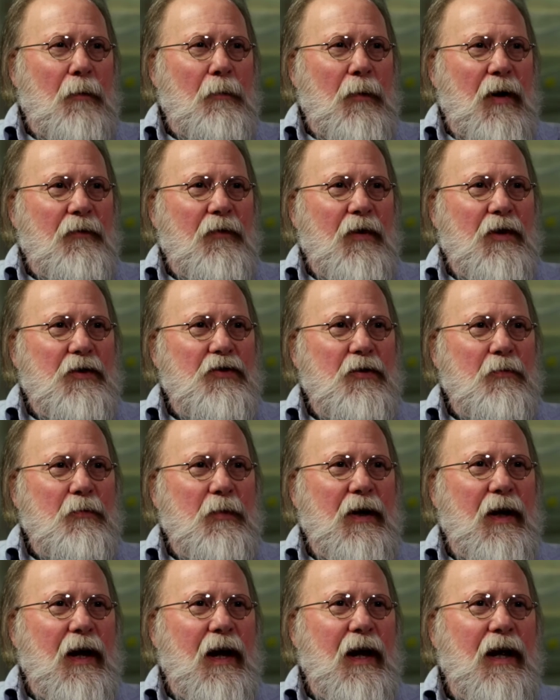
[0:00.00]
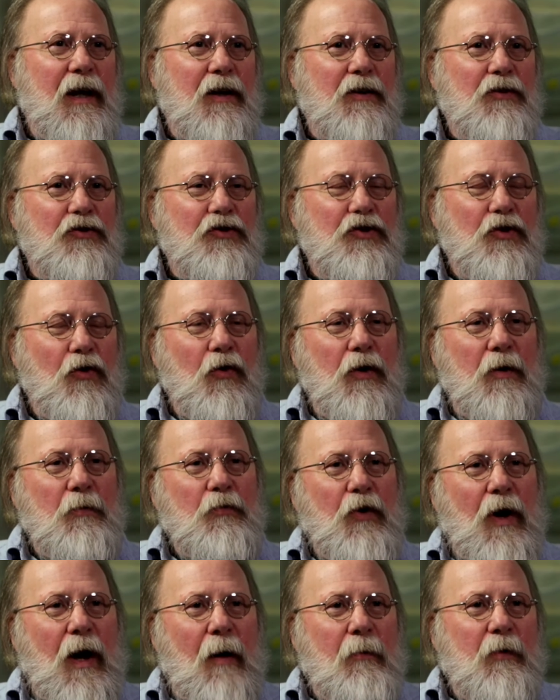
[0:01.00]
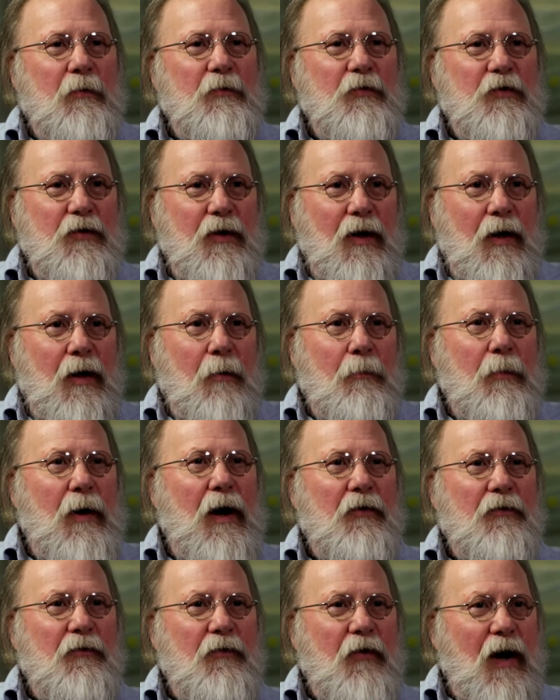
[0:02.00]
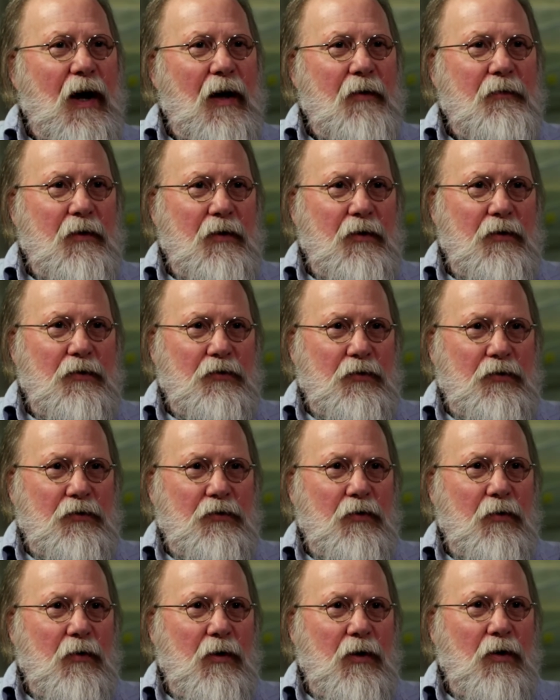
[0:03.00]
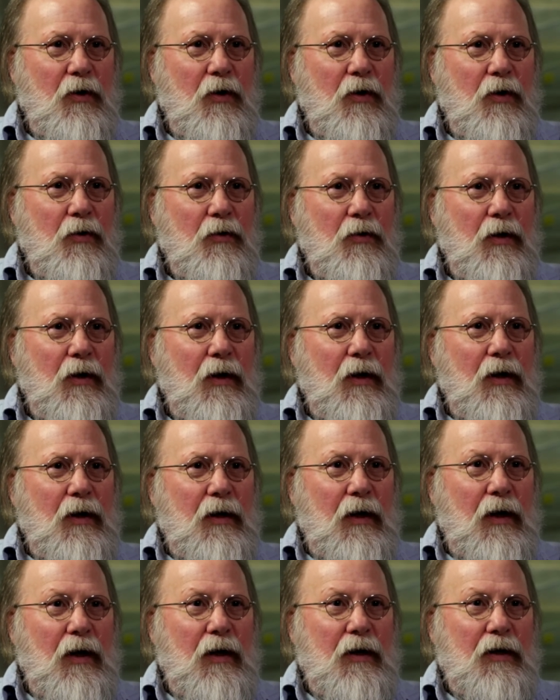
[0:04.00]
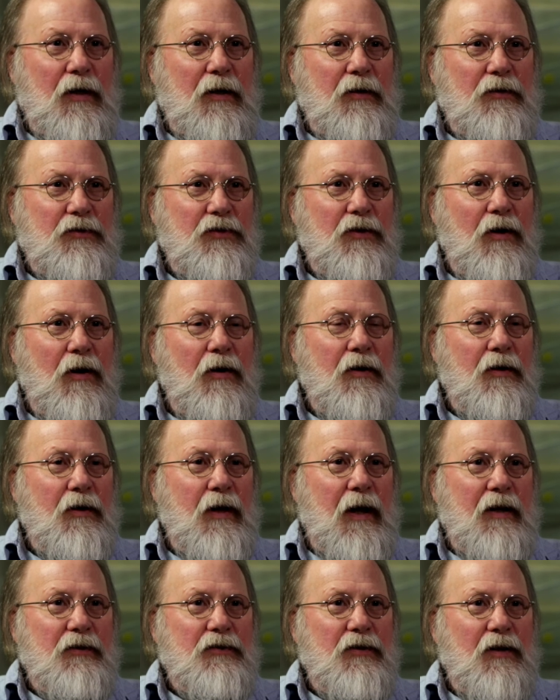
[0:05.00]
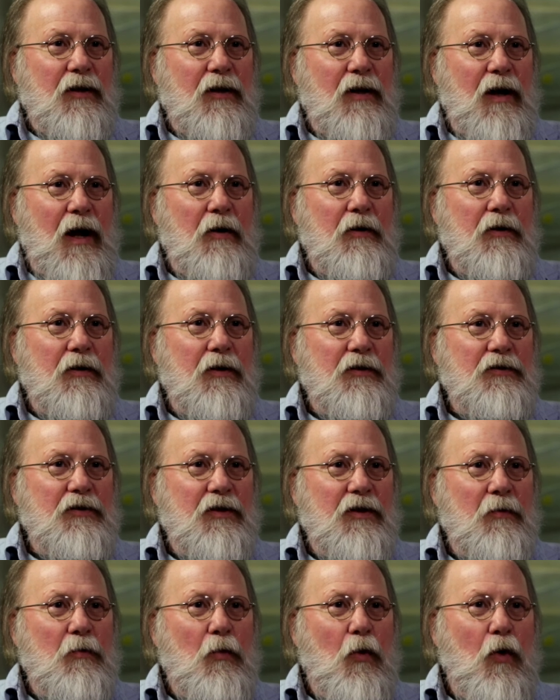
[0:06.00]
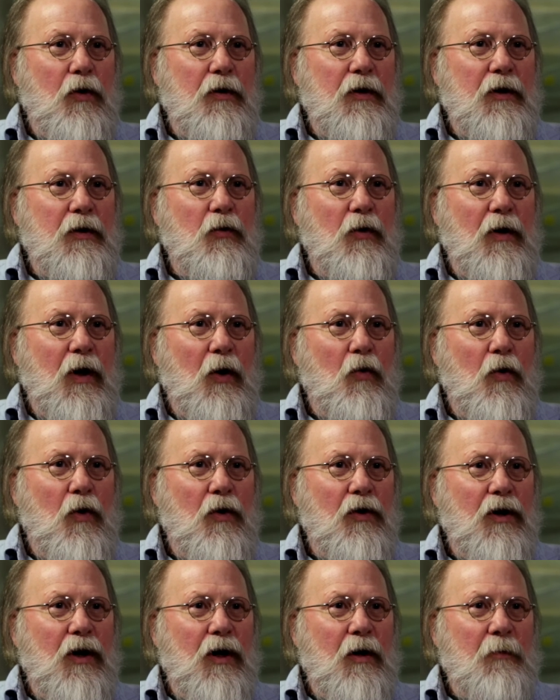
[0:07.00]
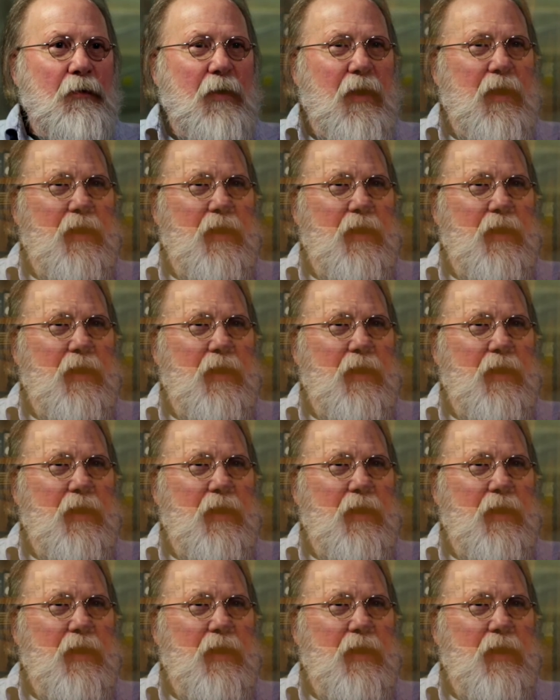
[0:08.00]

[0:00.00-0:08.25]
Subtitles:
my vision began showing problems about 5 years or so ago. It started as a cloudiness in the morning when I woke up